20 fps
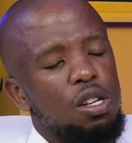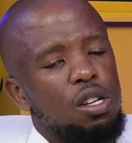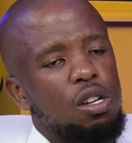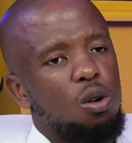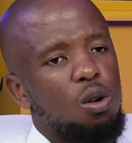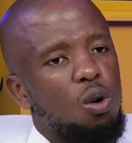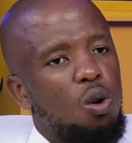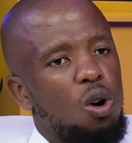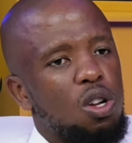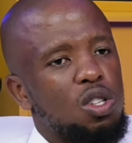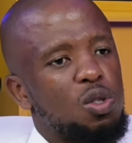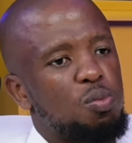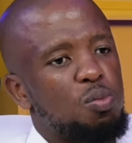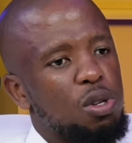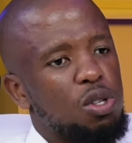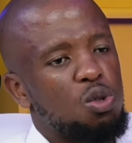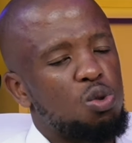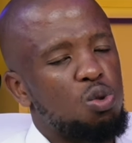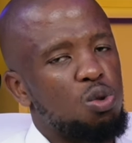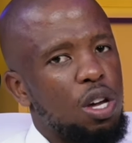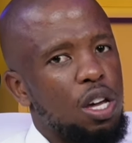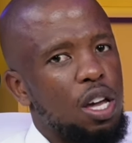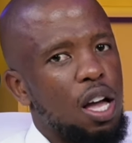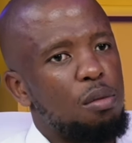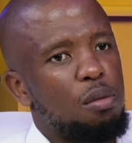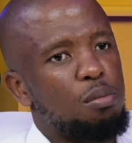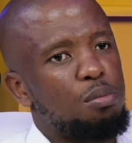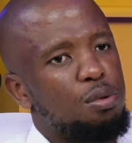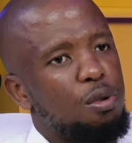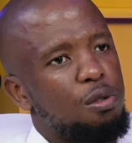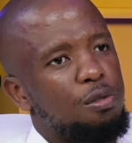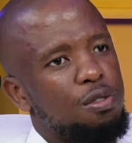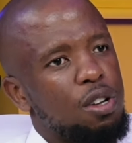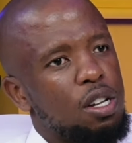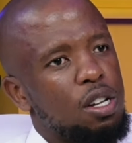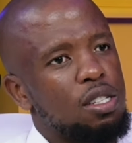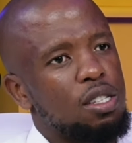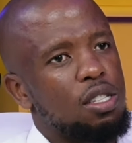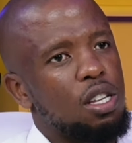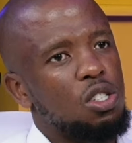God speaks to a young prophet.
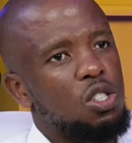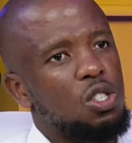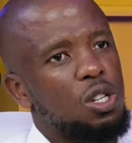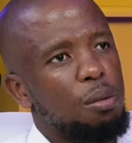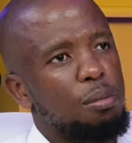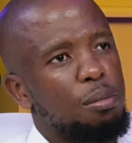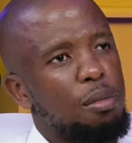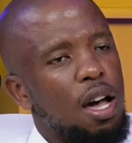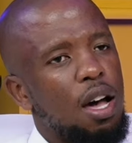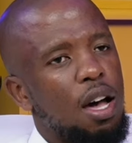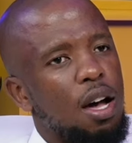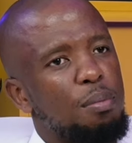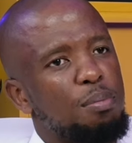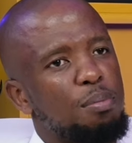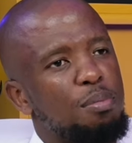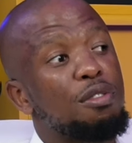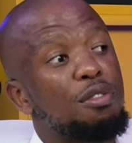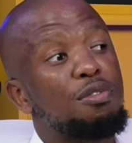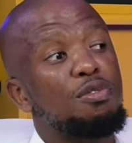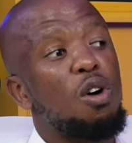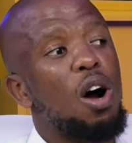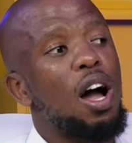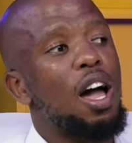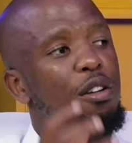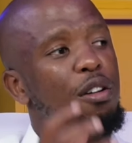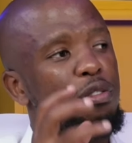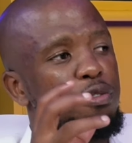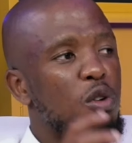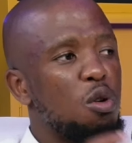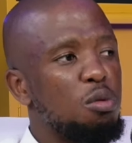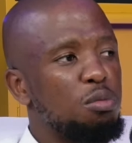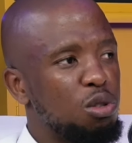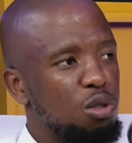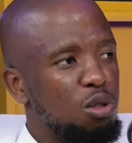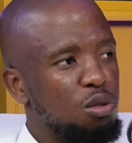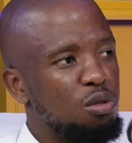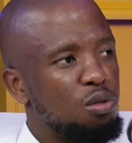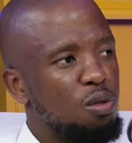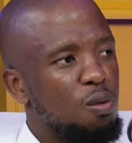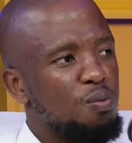He says, Jeremiah, before I formed you
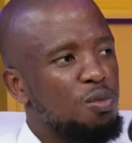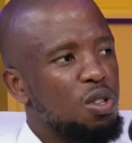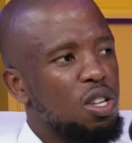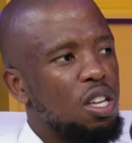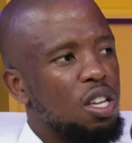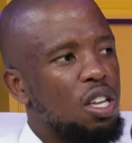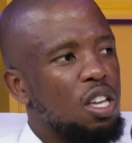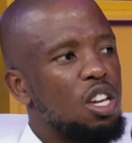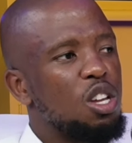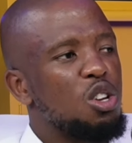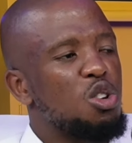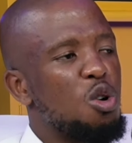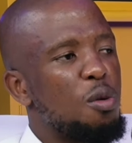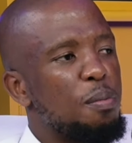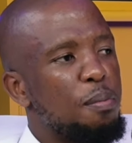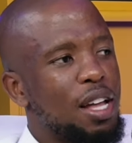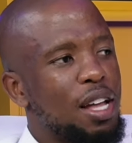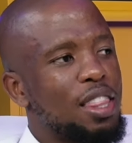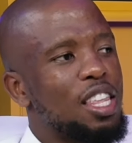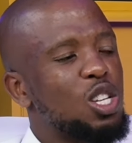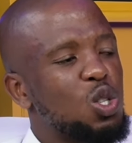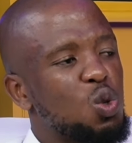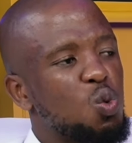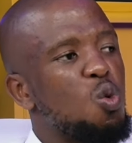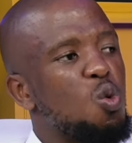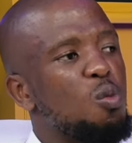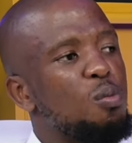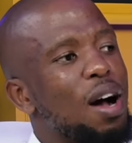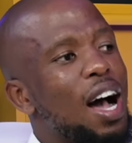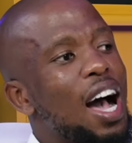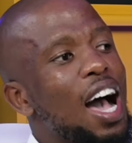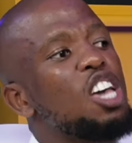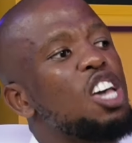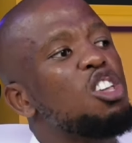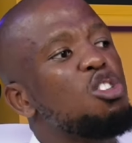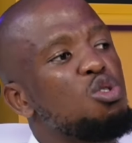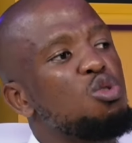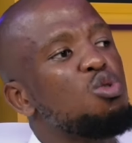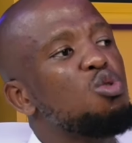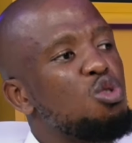in your mother's womb, mm. I
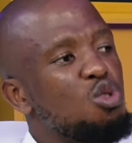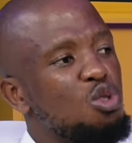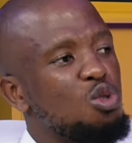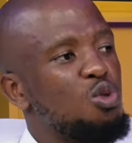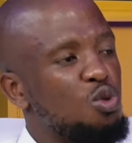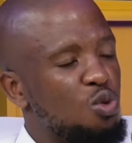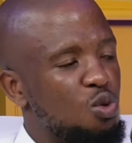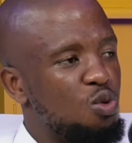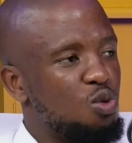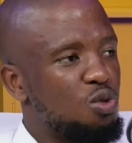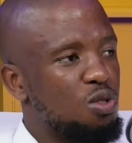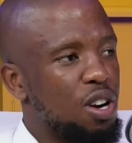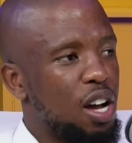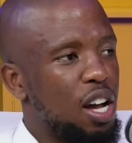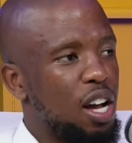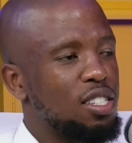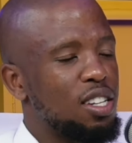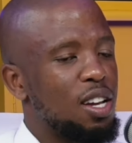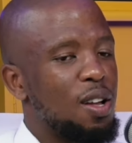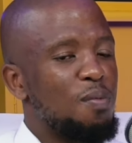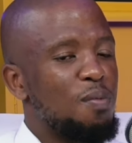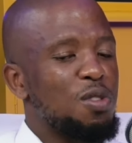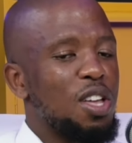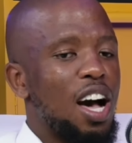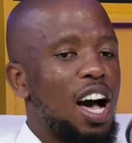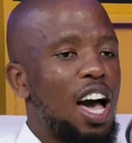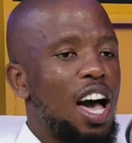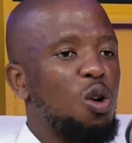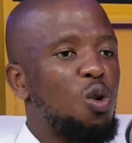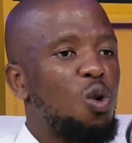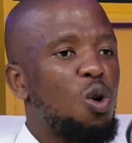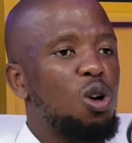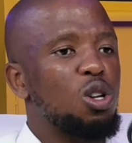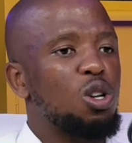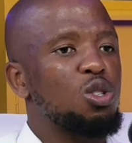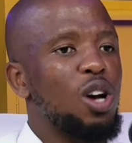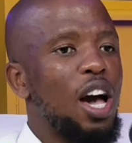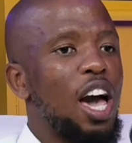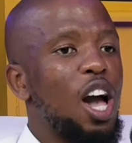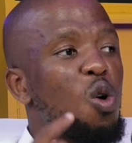knew you, mm. right? I called
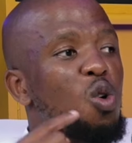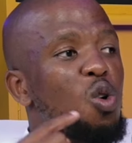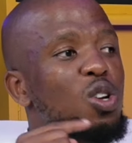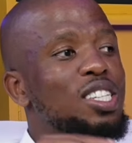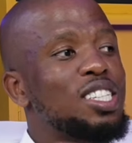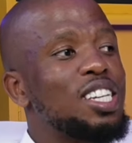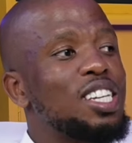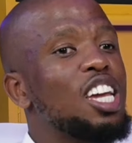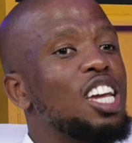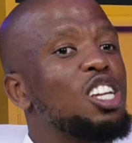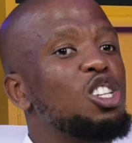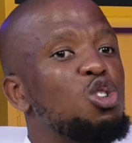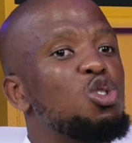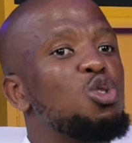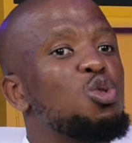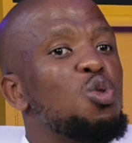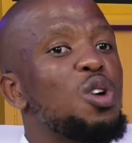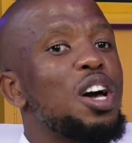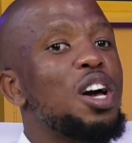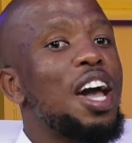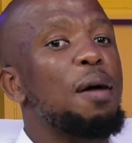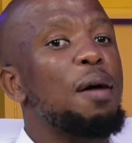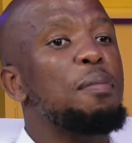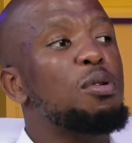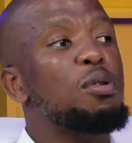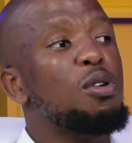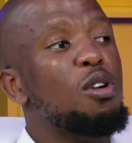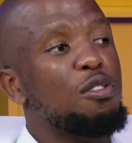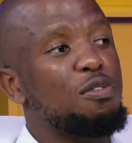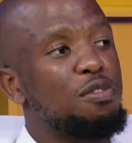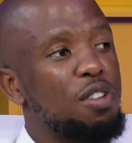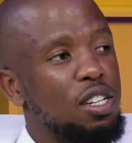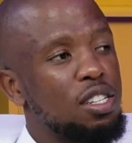you, I ordained you oh, a yes. prophet.